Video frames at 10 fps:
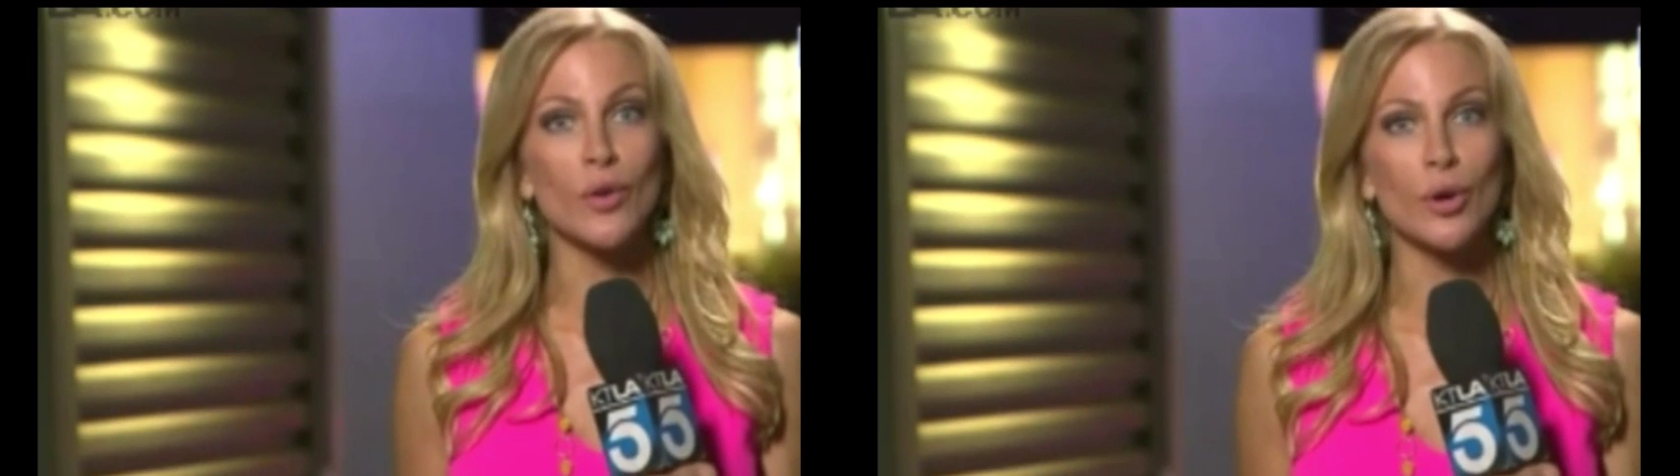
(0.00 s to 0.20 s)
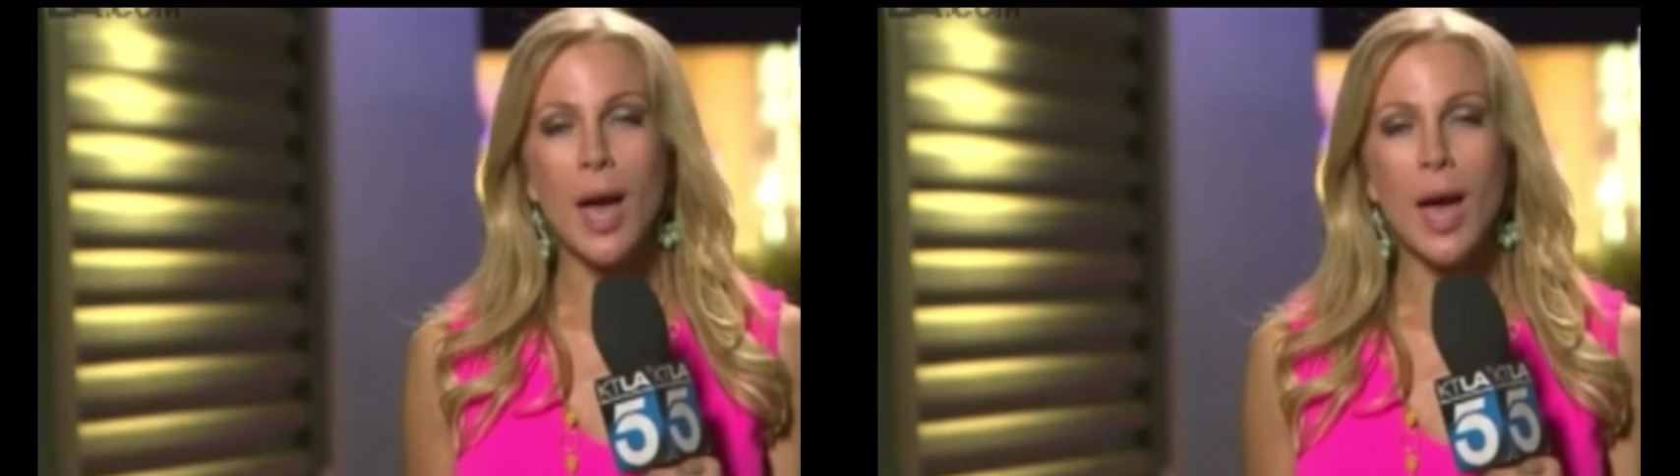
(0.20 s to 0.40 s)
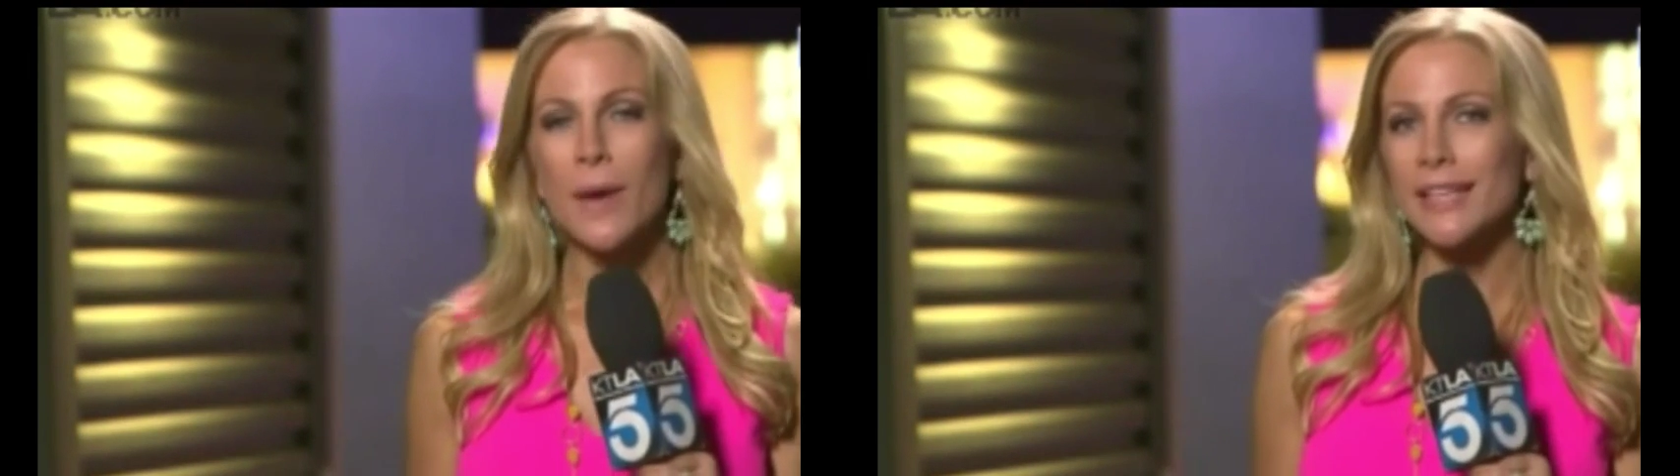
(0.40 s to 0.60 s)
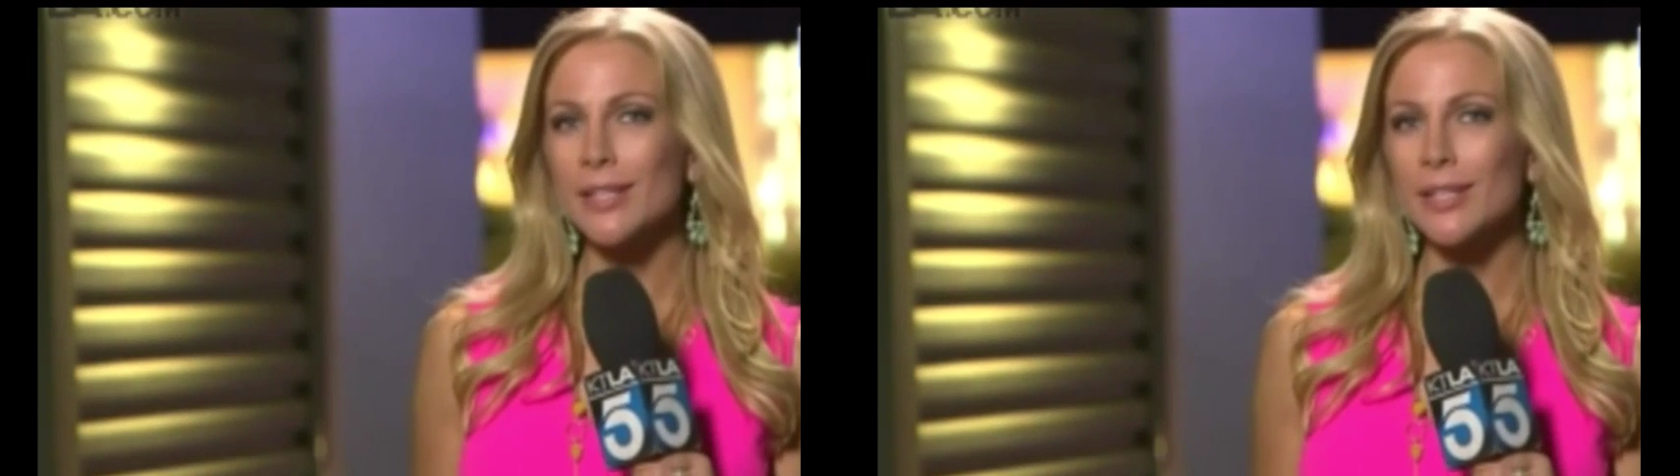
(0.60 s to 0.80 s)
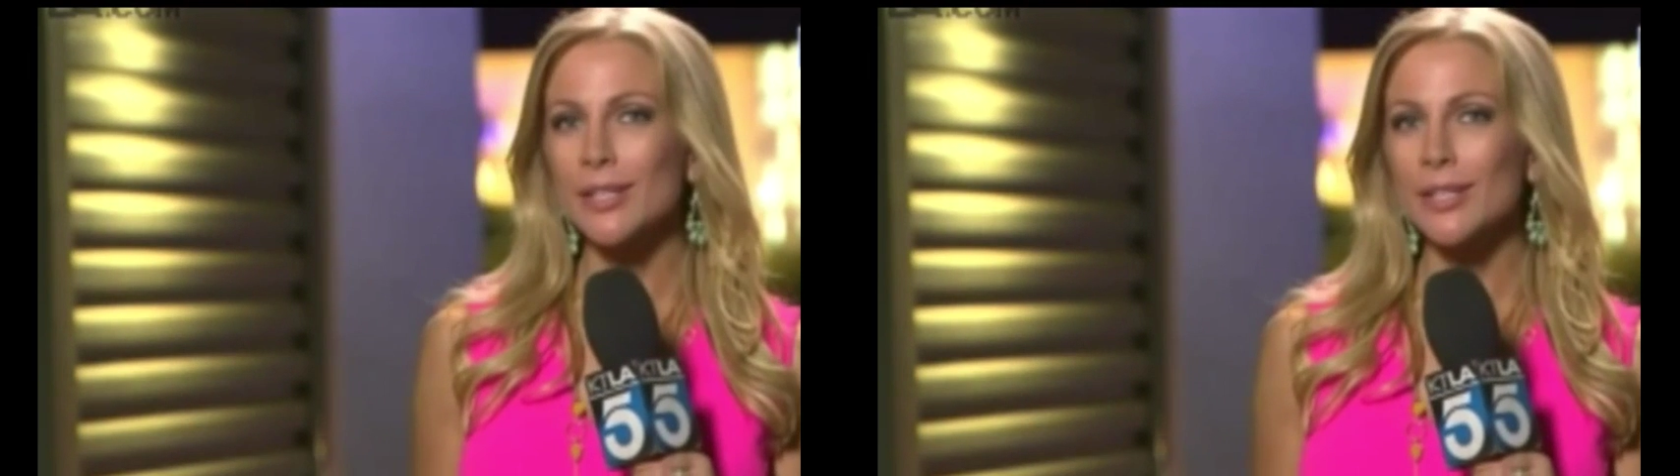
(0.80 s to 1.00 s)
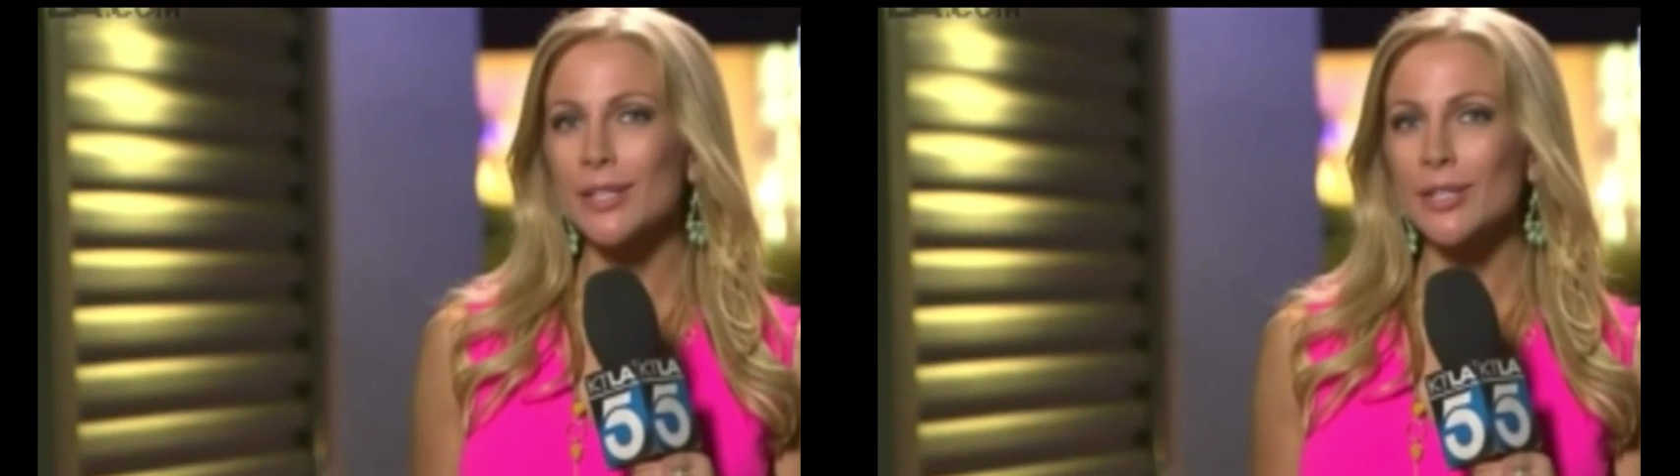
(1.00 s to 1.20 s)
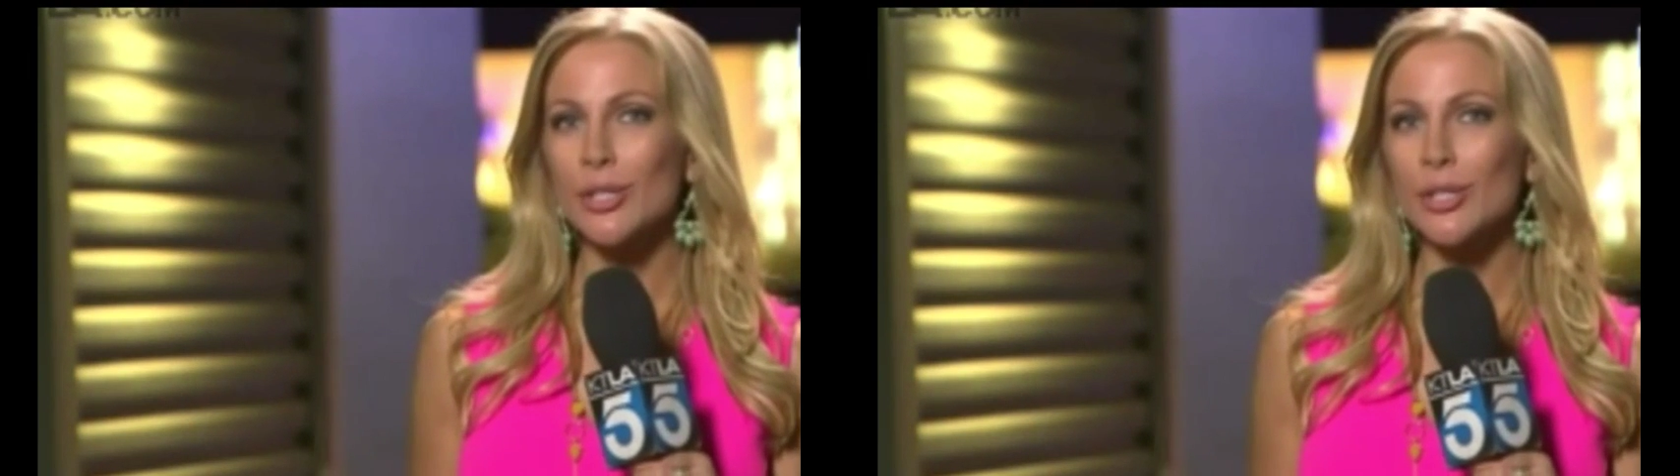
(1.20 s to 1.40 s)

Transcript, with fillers: But thanks to security